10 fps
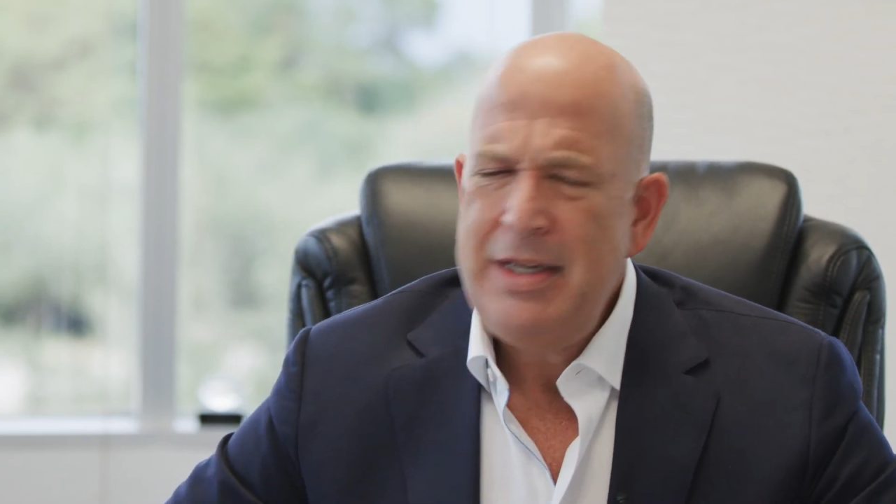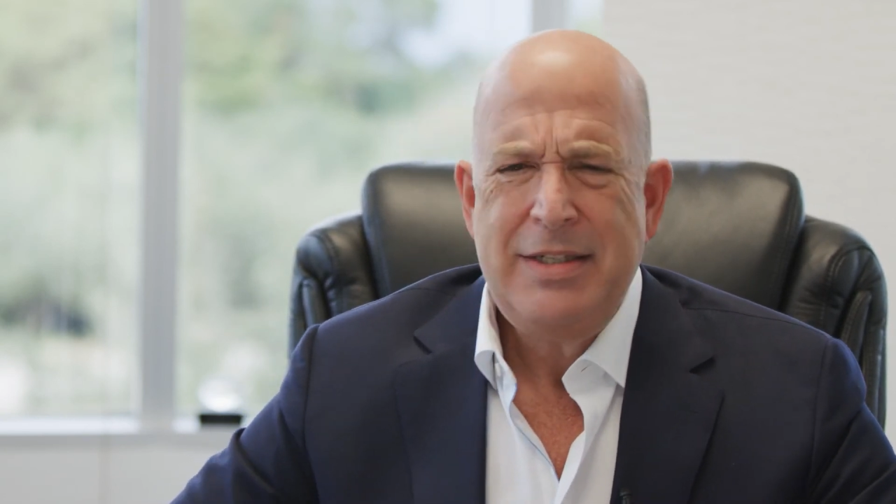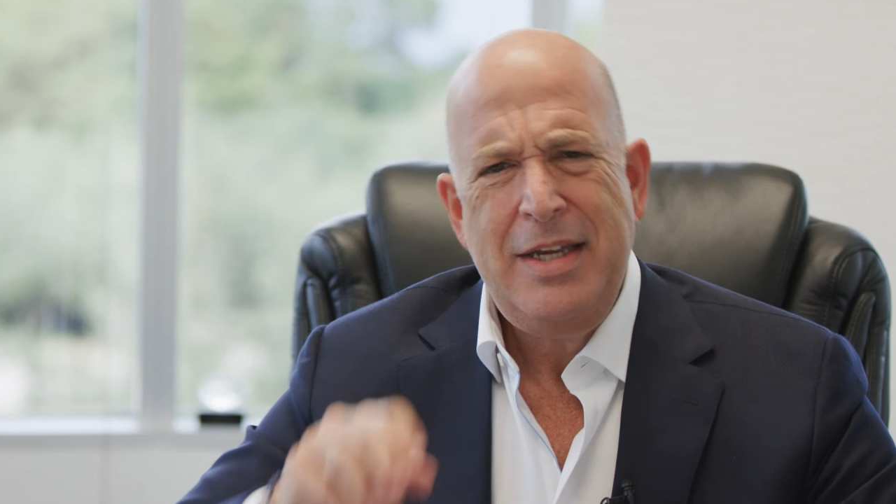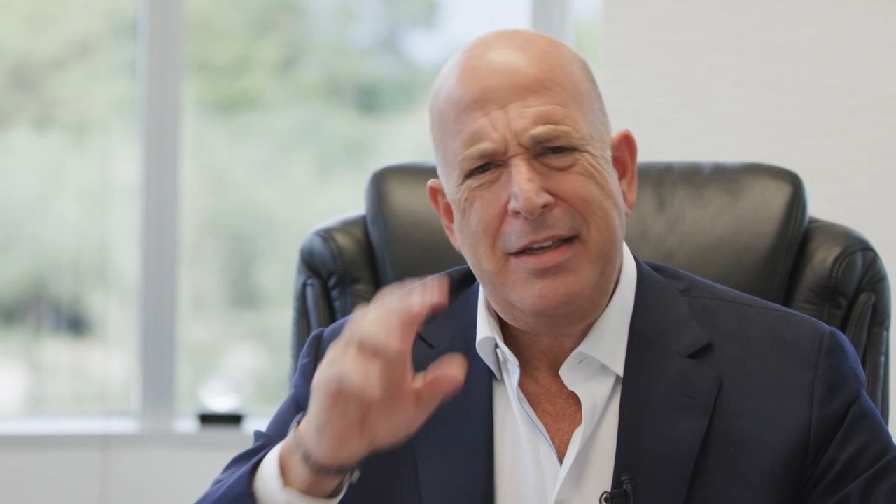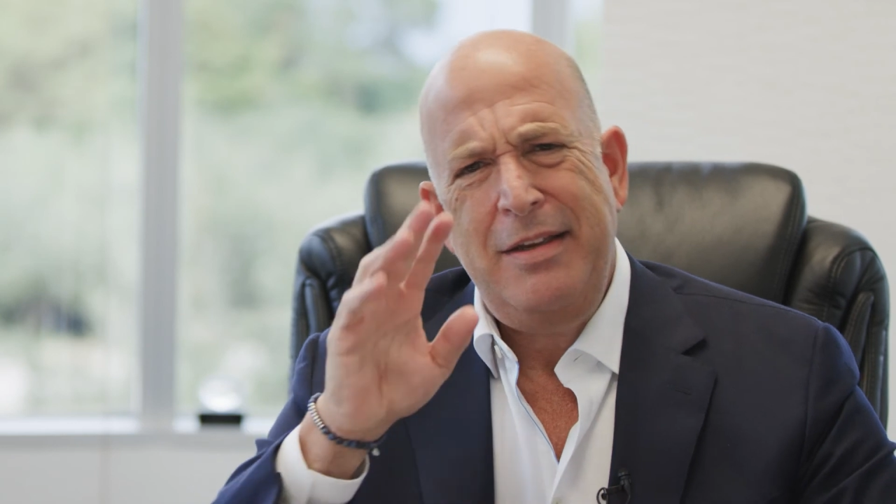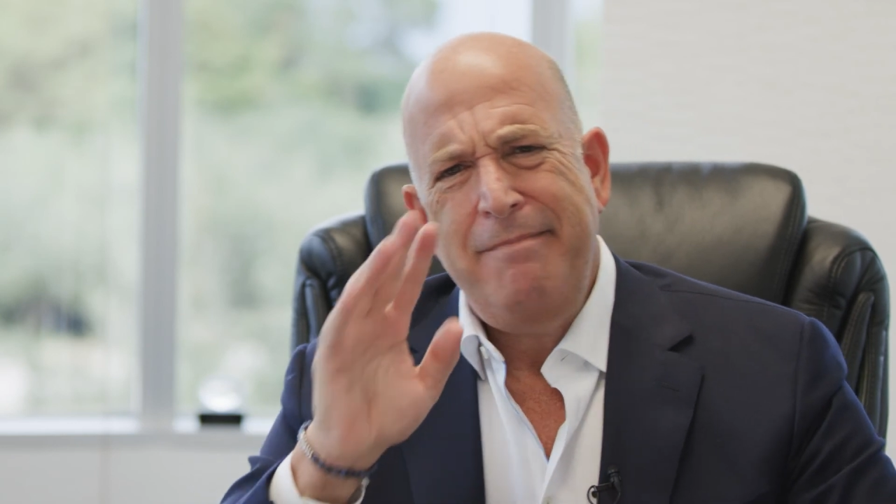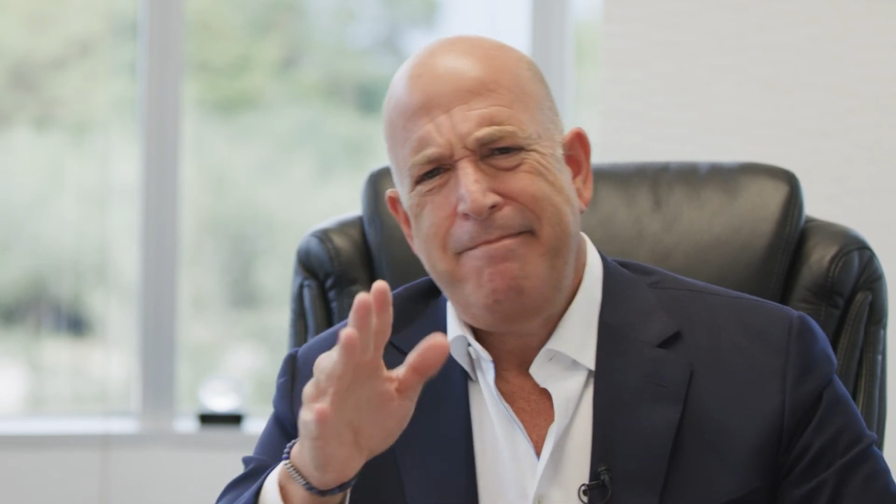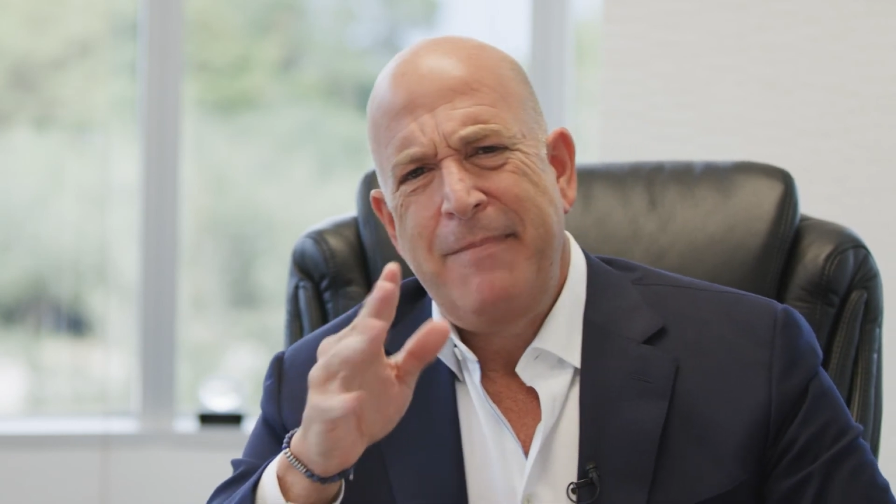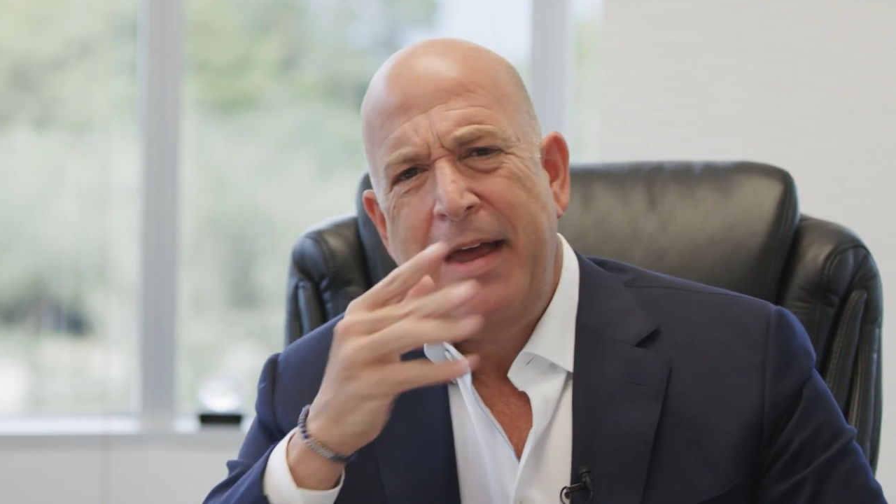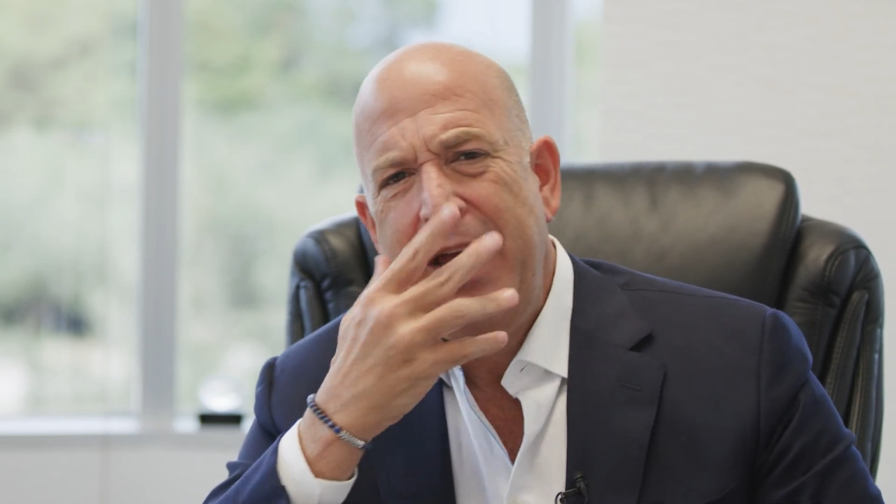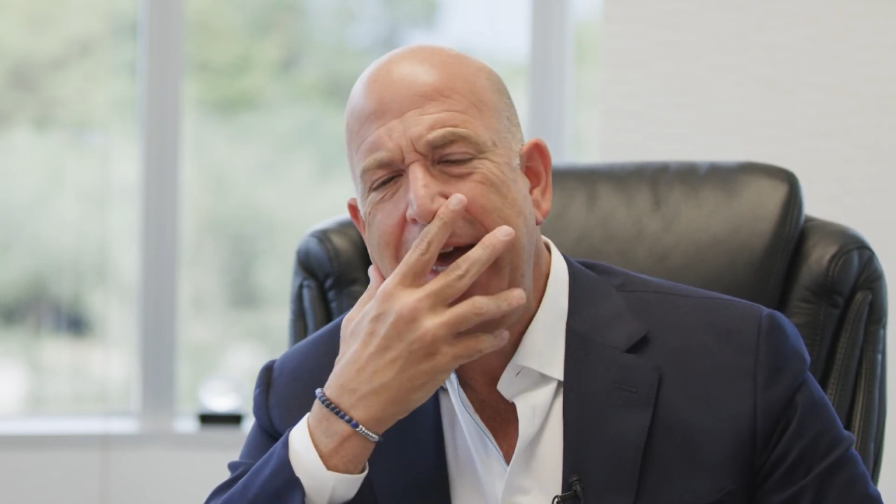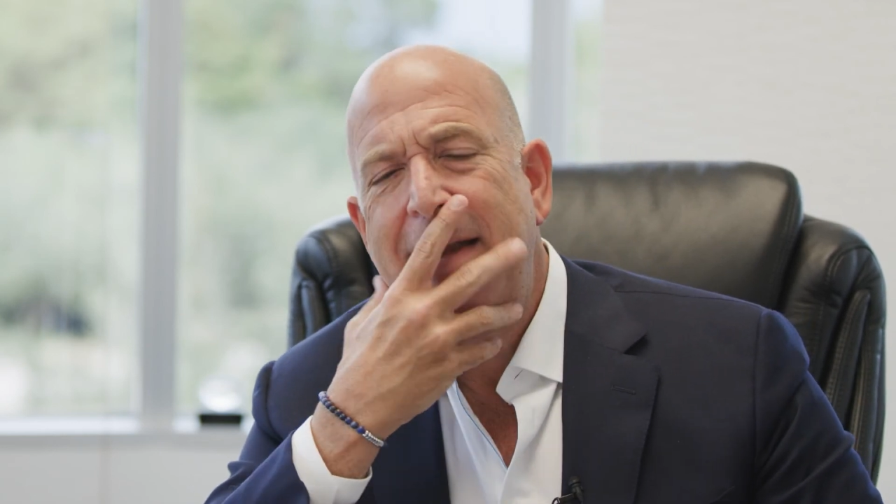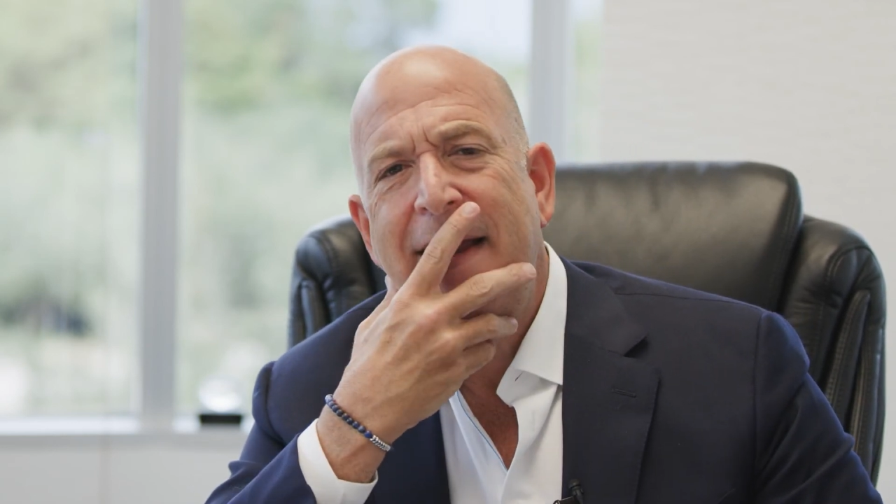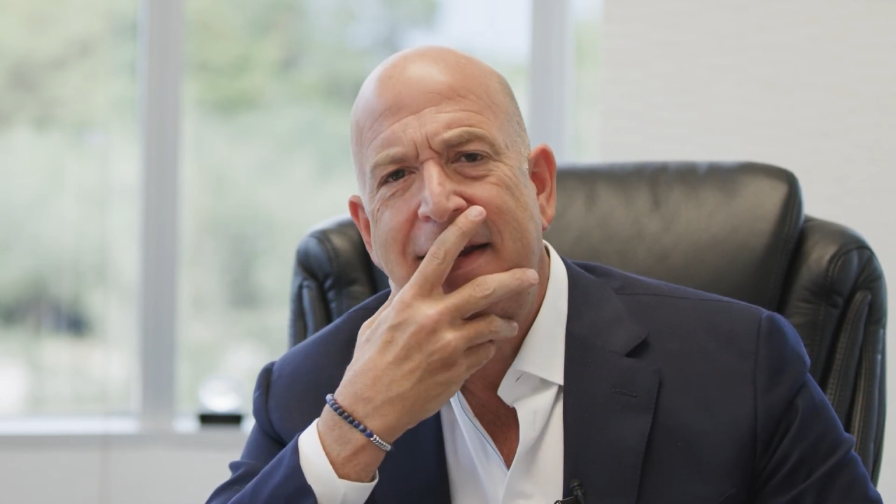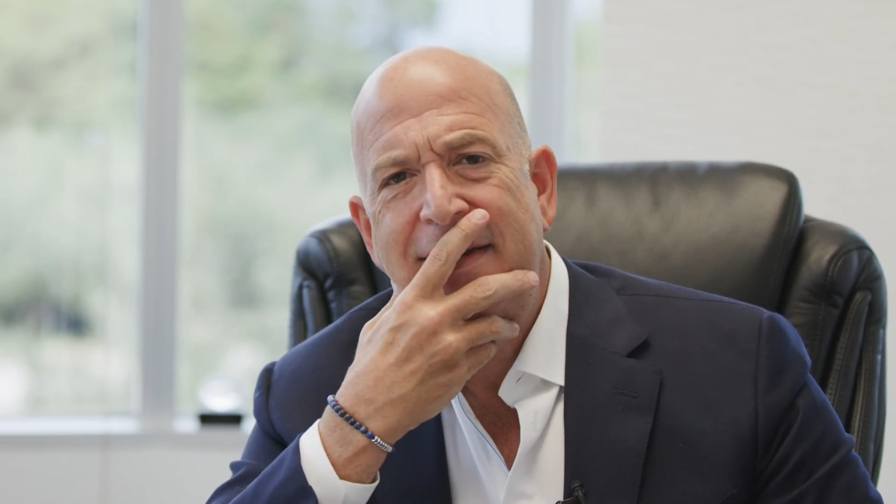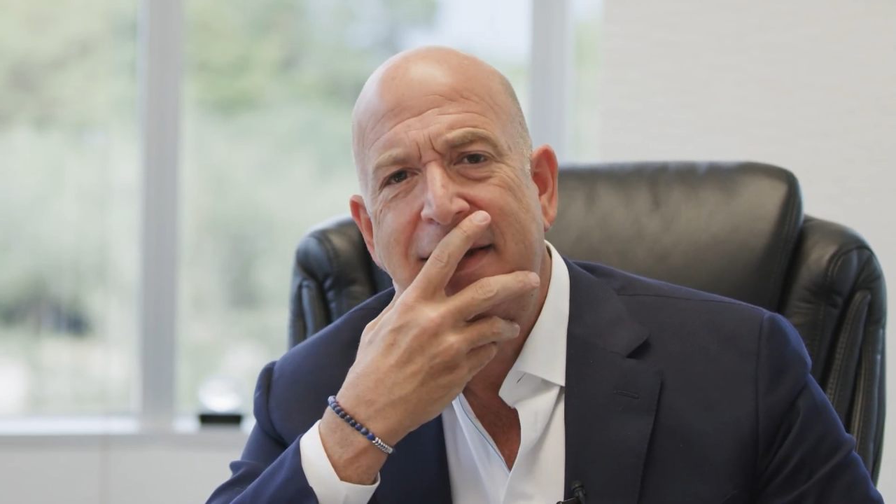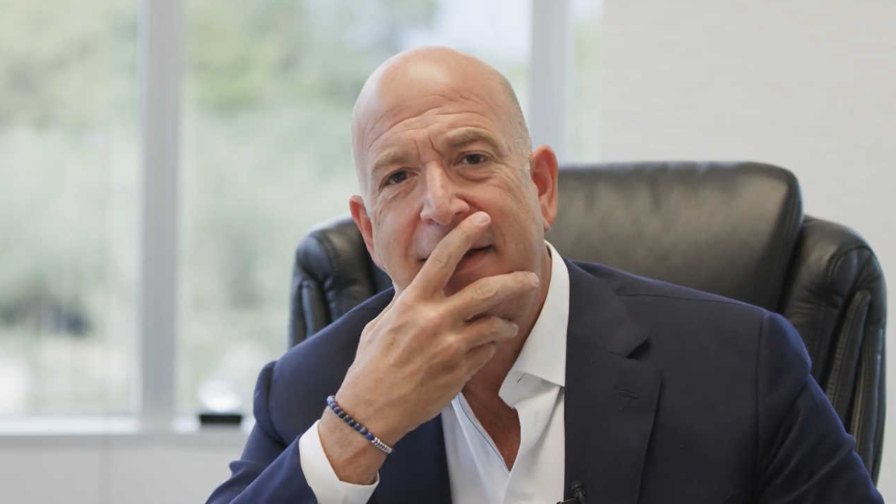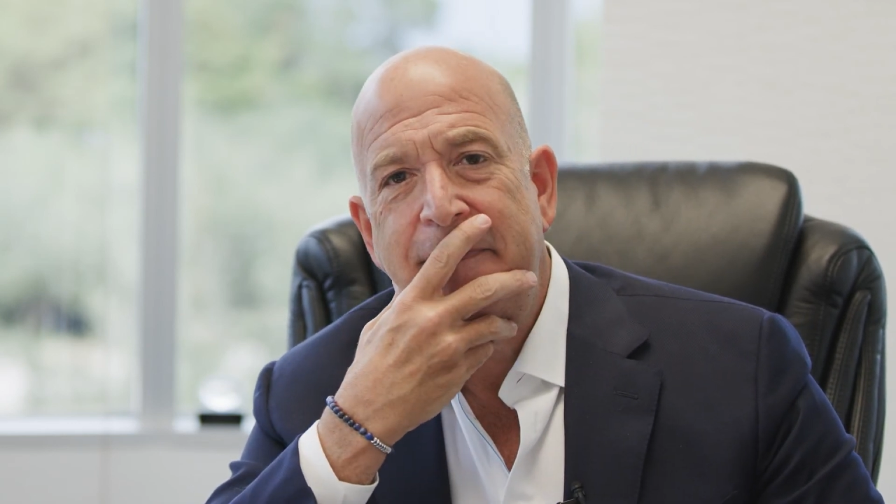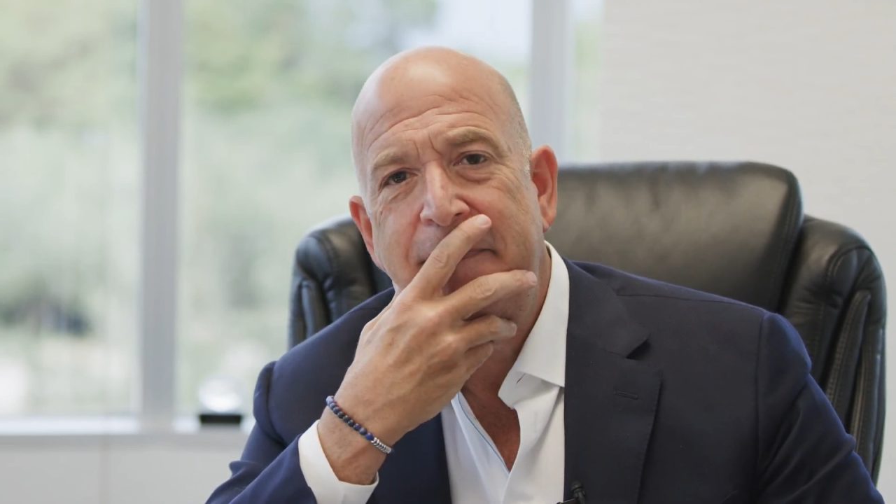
said, "I got an idea.